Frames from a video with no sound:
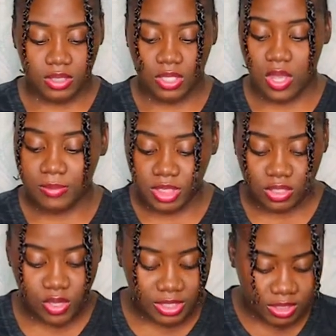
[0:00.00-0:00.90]
so I'm
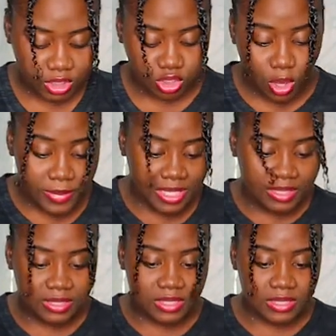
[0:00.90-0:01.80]
just going to double
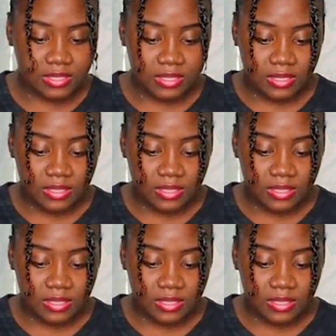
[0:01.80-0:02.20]
it